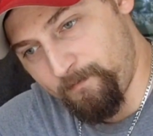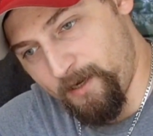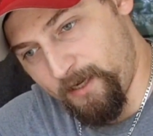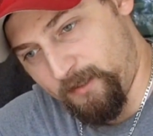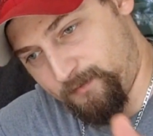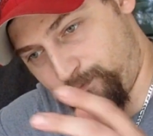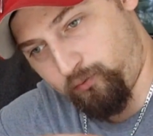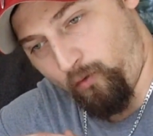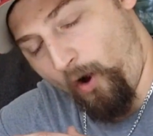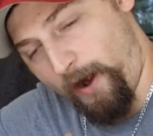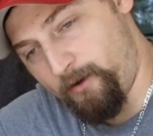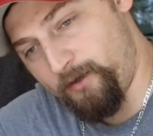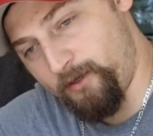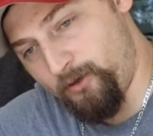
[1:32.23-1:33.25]
minutes
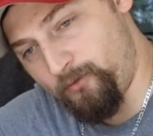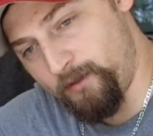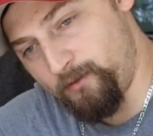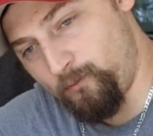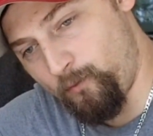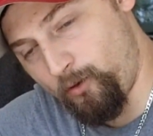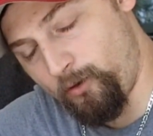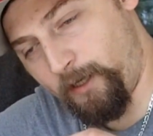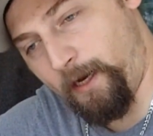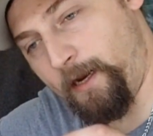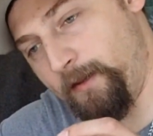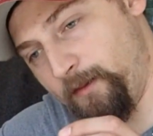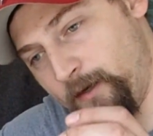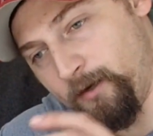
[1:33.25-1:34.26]
prior to going to work,
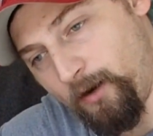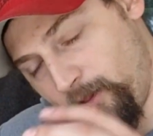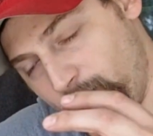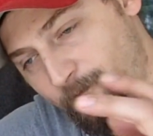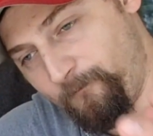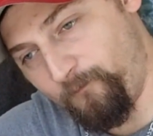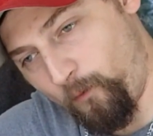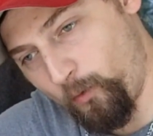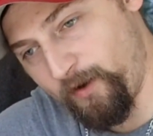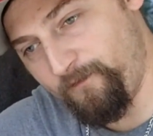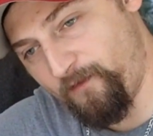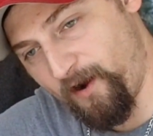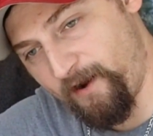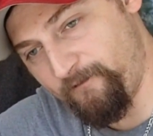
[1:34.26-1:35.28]
and then another
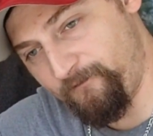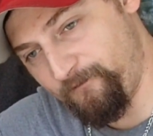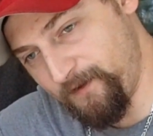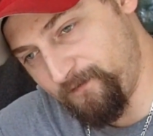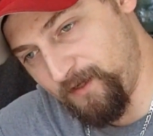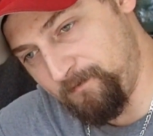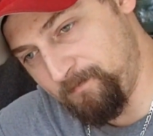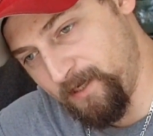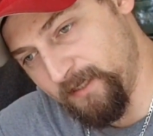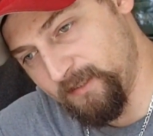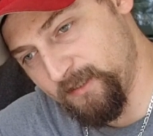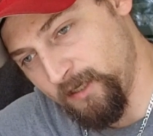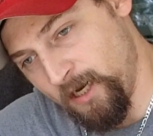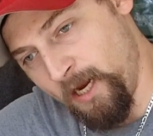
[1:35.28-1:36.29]
45-50
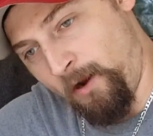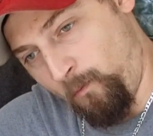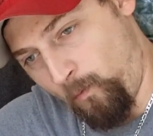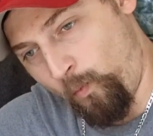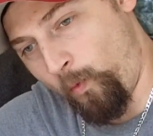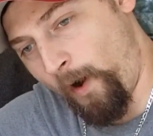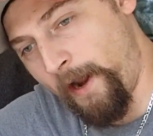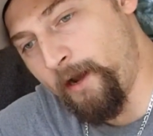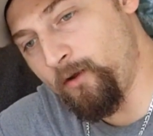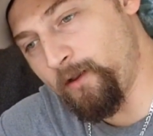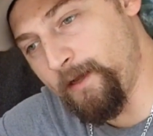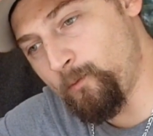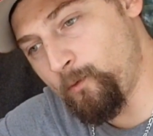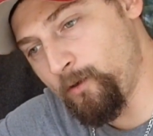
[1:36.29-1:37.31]
minutes
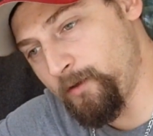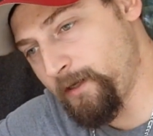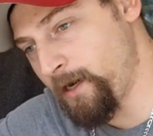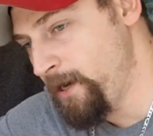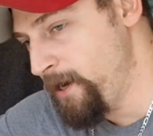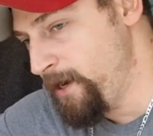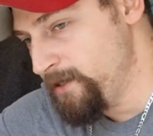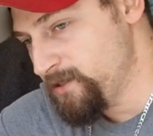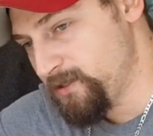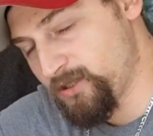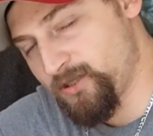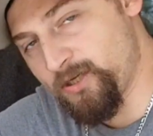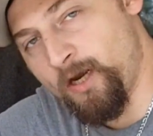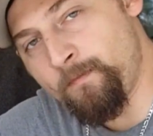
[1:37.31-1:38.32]
while at work.
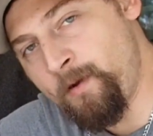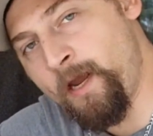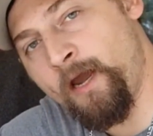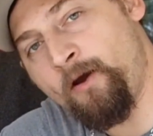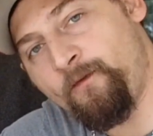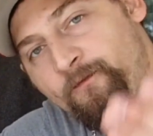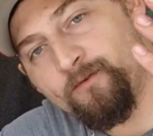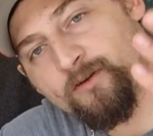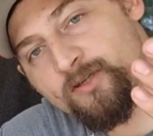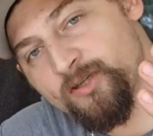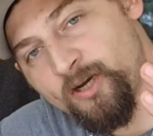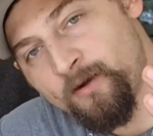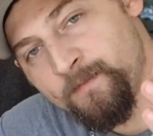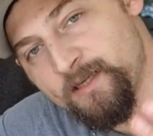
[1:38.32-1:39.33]
Somehow, for
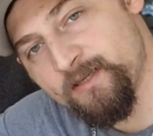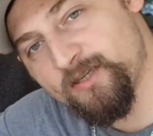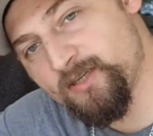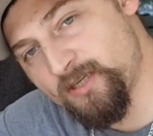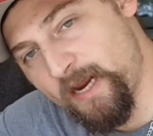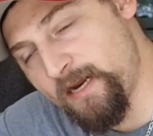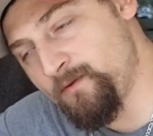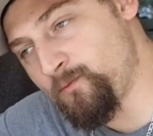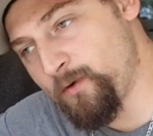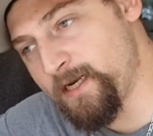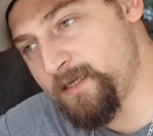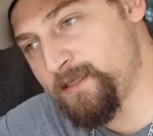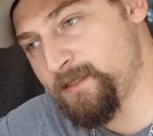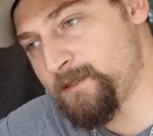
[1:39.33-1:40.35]
some insane
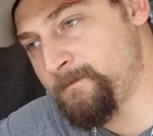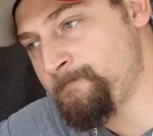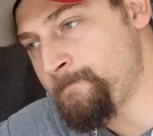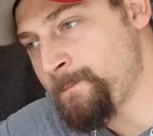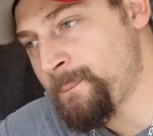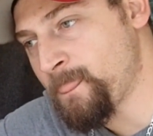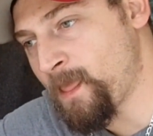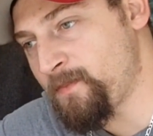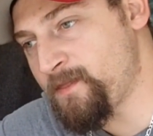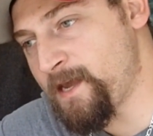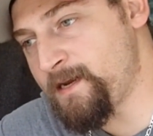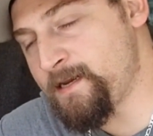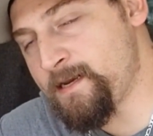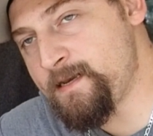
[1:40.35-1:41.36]
reason,
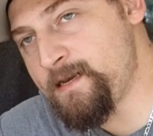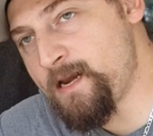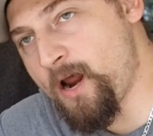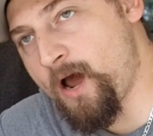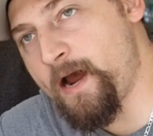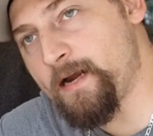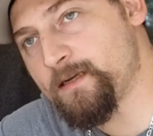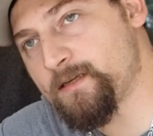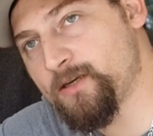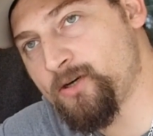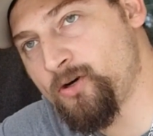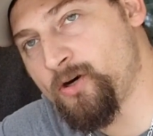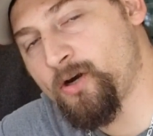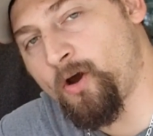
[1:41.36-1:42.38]
they did not
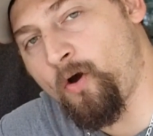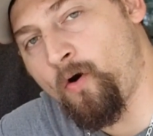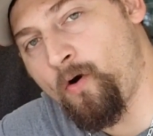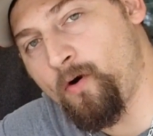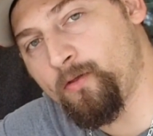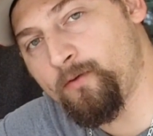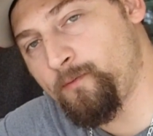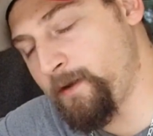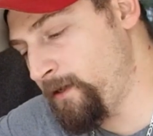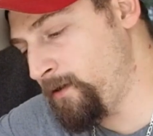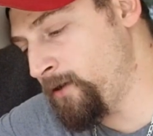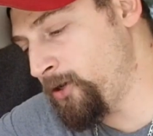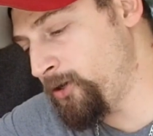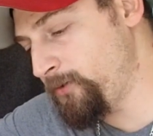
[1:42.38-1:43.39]
cook all the way
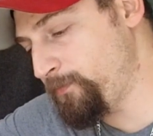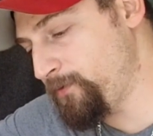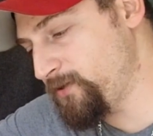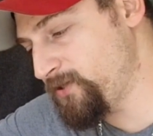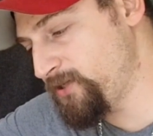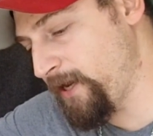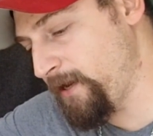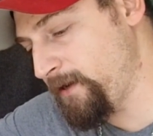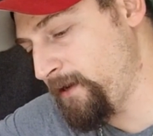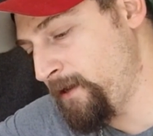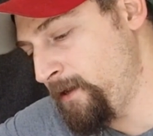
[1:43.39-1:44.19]
100%.